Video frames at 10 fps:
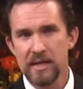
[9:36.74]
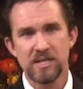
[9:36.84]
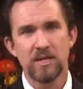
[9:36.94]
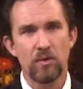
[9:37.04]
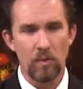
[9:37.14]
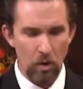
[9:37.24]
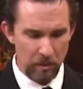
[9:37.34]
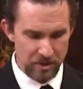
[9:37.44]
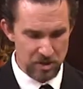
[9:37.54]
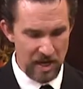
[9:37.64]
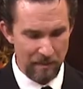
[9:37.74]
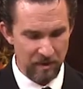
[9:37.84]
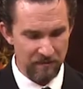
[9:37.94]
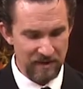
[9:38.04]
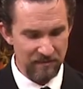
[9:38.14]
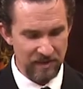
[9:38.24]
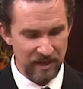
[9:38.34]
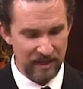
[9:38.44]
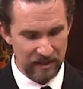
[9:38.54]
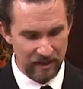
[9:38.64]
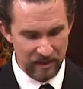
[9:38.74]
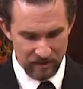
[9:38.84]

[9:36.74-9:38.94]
Listen to Romans chapter 15,